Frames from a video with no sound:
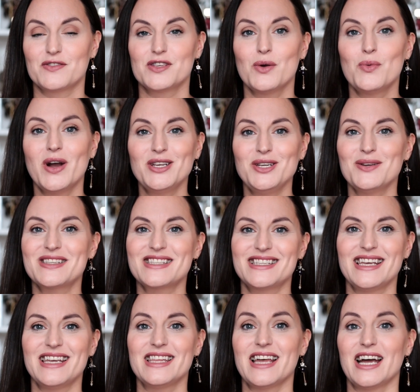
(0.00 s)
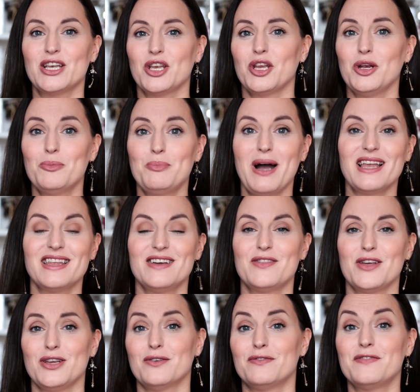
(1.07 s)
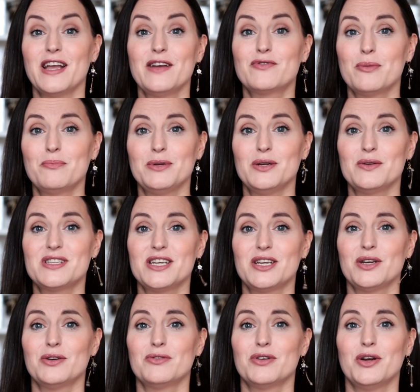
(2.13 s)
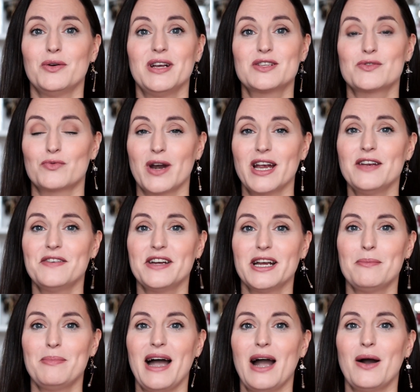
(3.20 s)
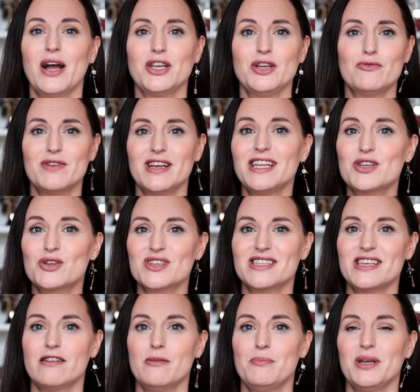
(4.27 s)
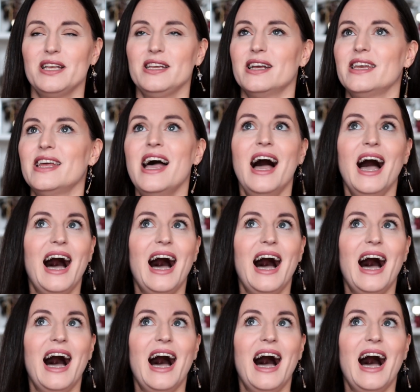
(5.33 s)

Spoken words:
So when you see that new palette that your favorite beauty guru is raving about and you really trust their opinion